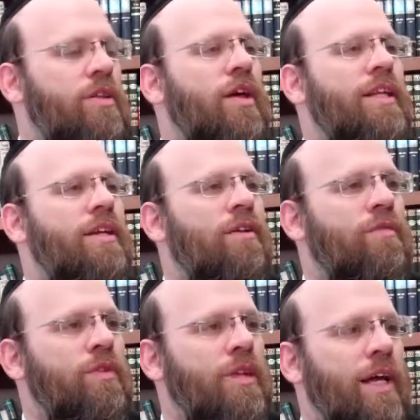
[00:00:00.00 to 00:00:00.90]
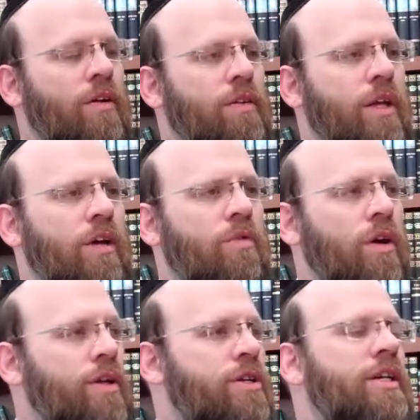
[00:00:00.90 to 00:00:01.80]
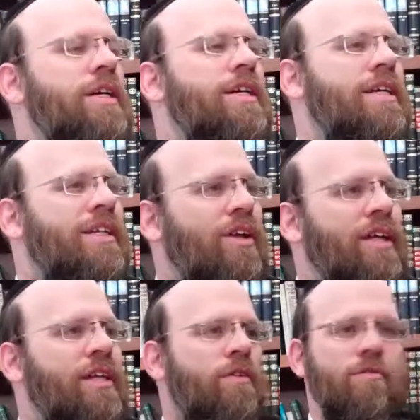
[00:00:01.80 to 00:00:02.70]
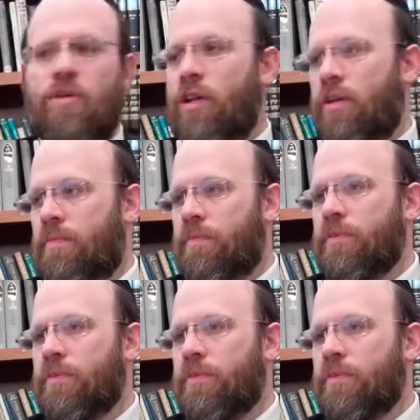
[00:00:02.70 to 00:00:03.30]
the idea of not holding a grudge, is the idea of shalom.